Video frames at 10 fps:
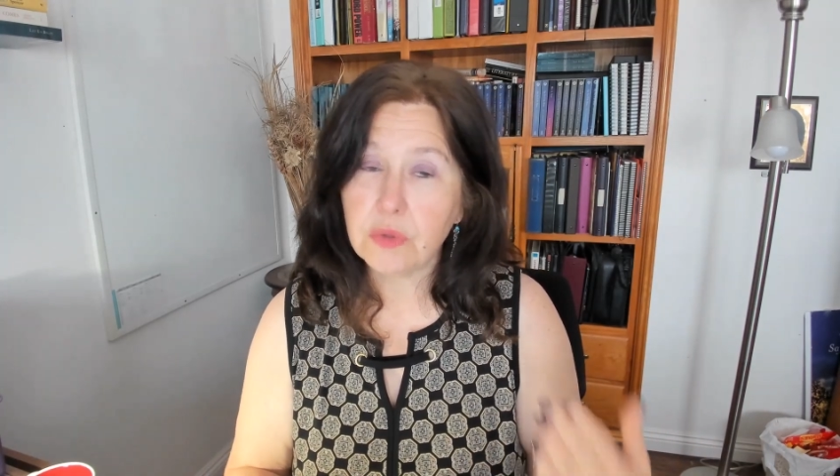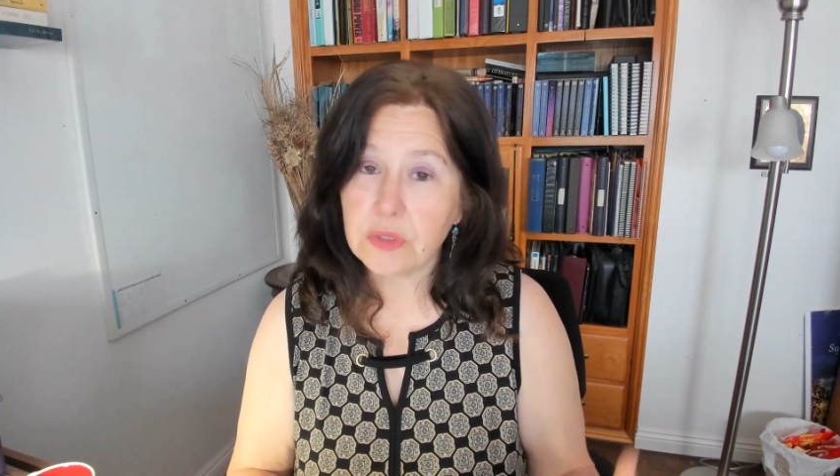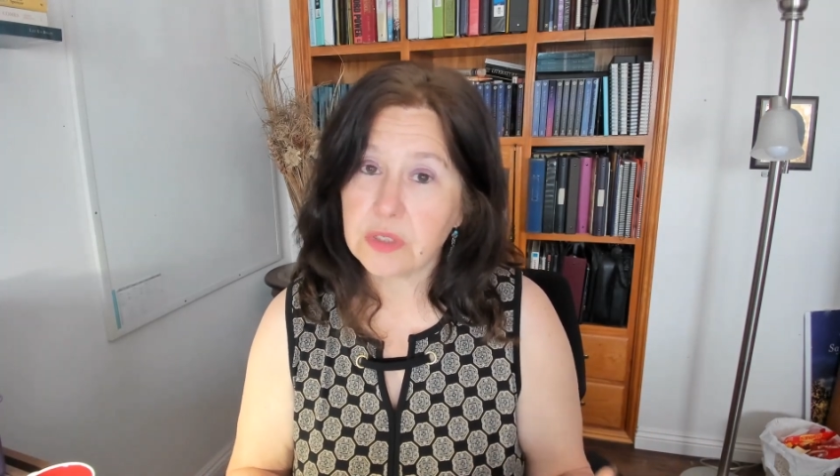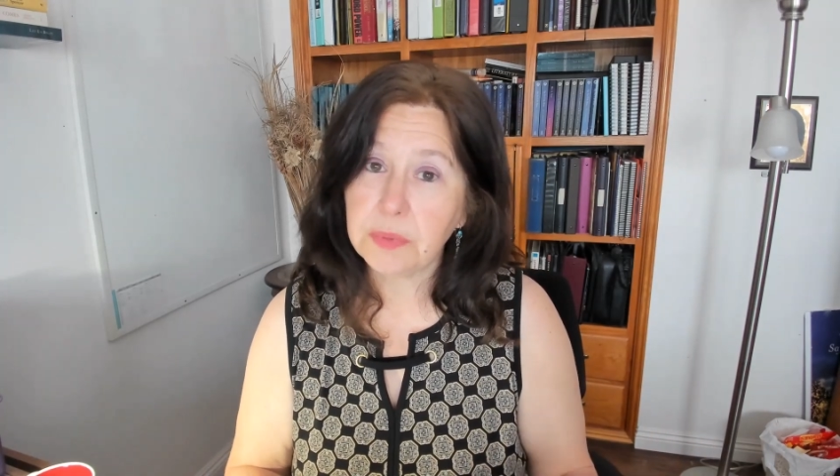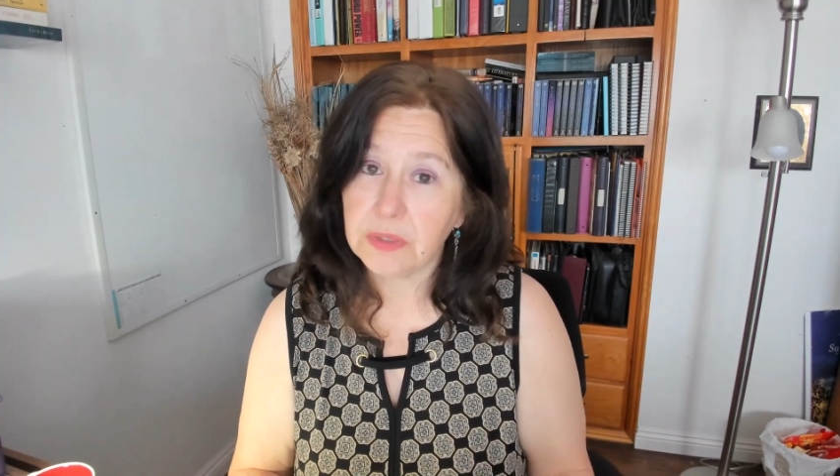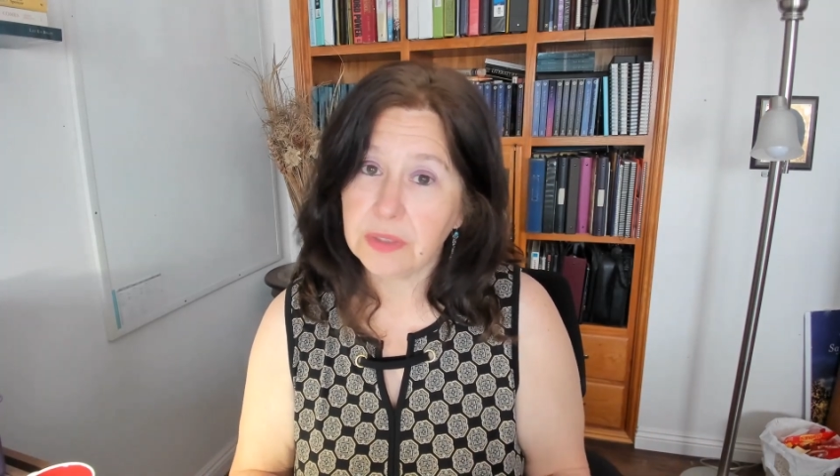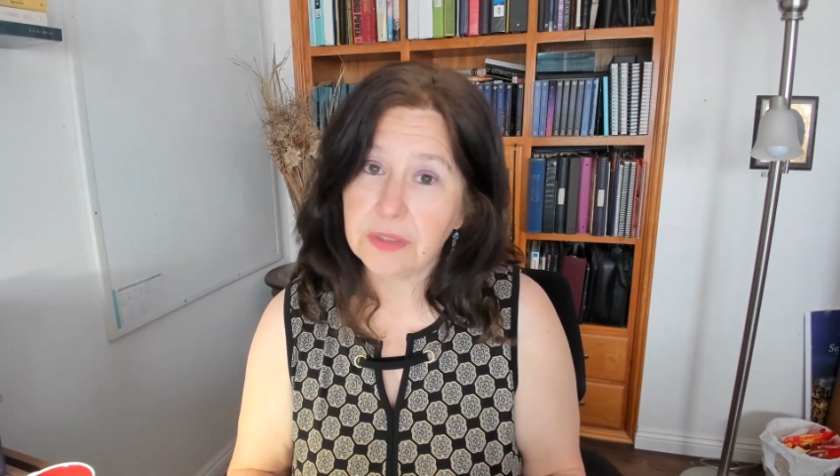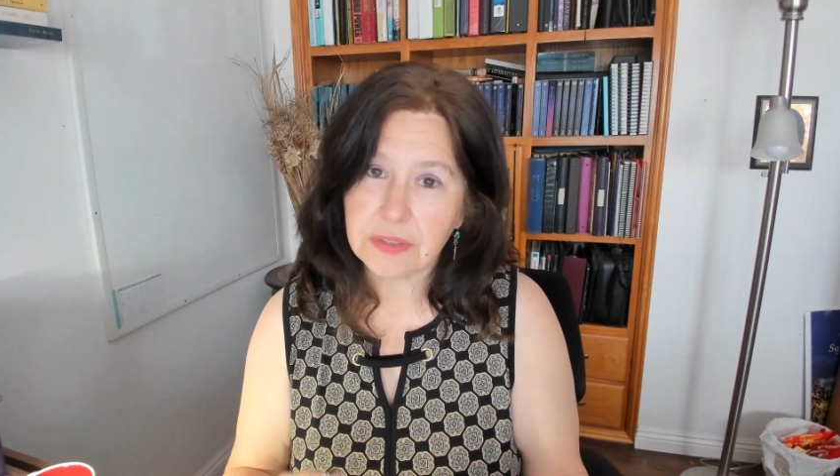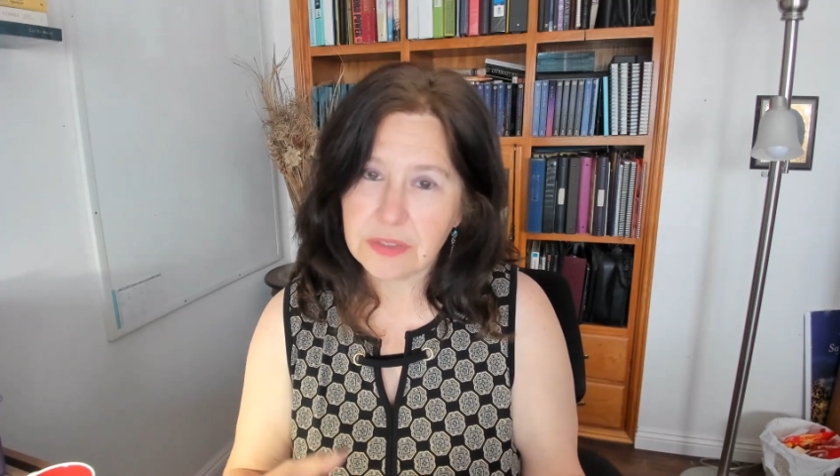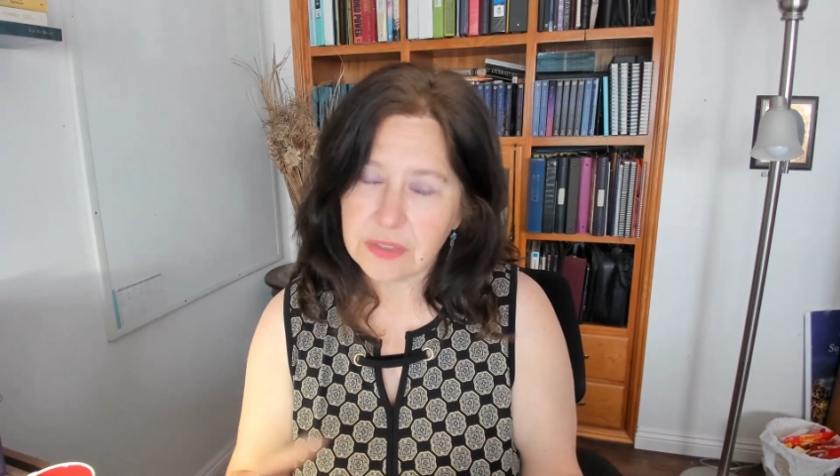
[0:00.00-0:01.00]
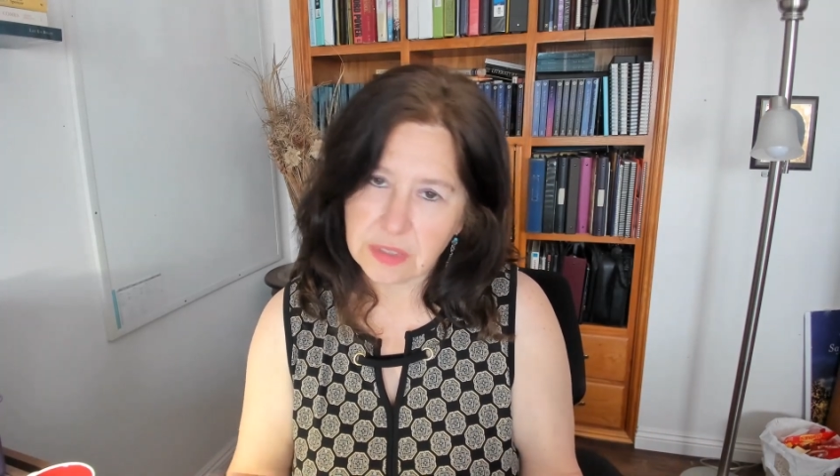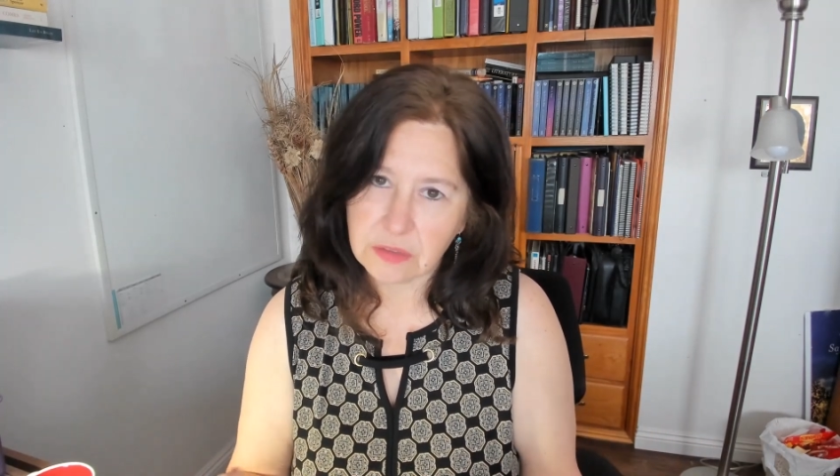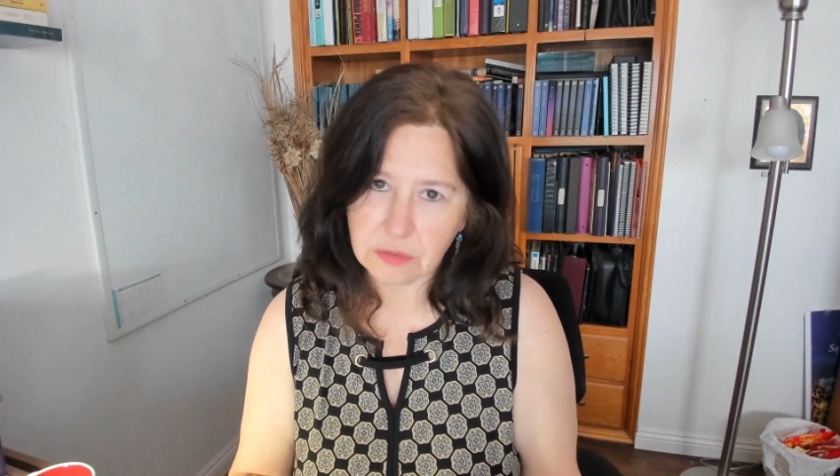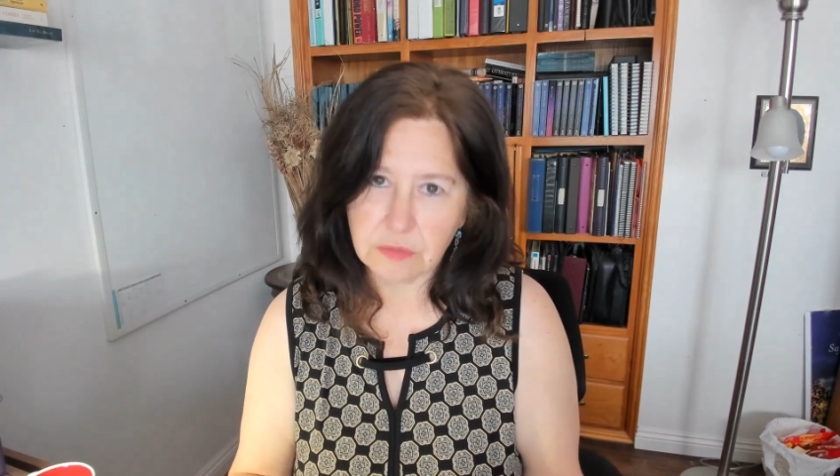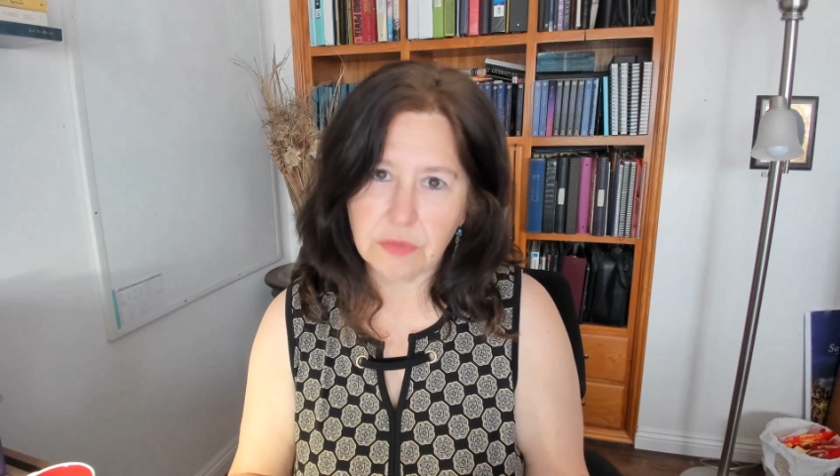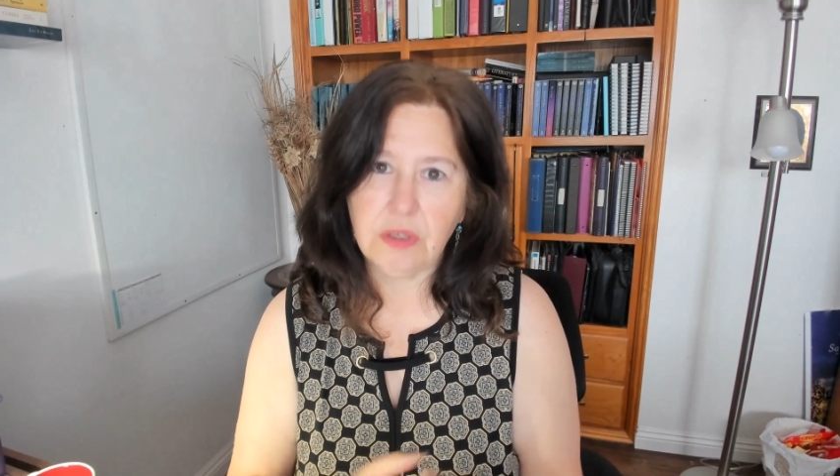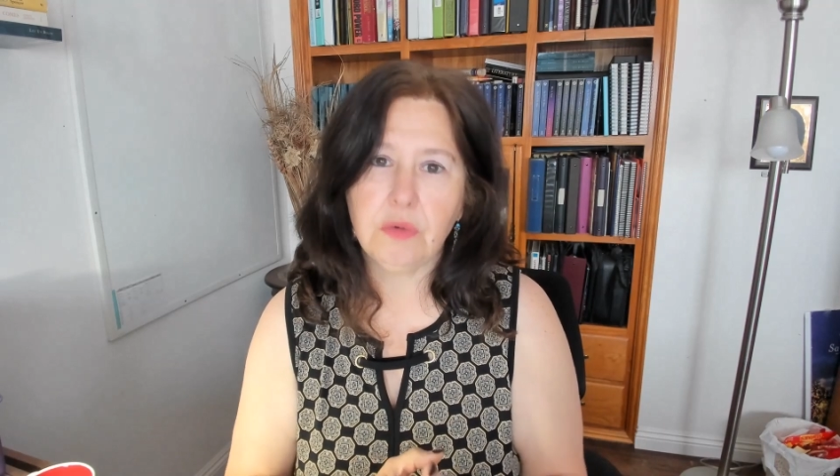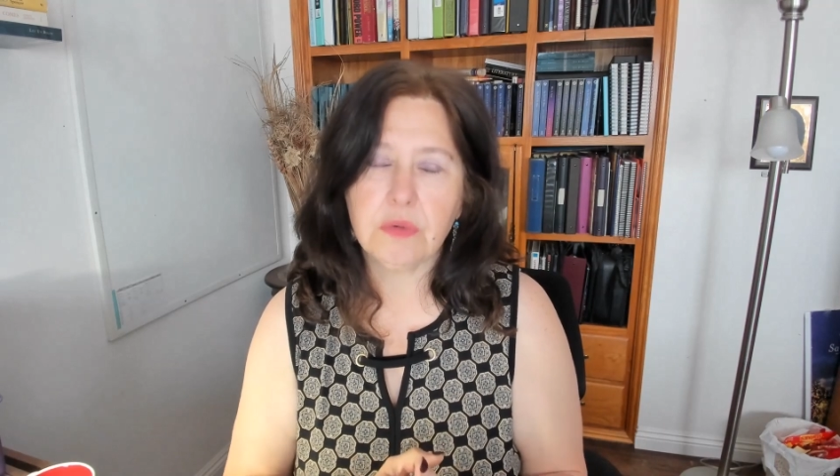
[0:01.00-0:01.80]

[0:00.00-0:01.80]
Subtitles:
is typically the detective, right?